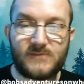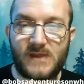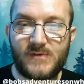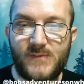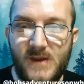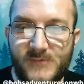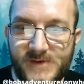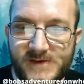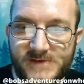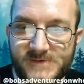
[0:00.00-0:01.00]
I'll be
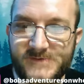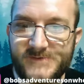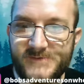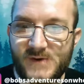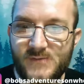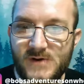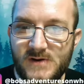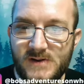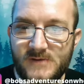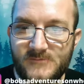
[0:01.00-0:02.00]
popping in and doing homework.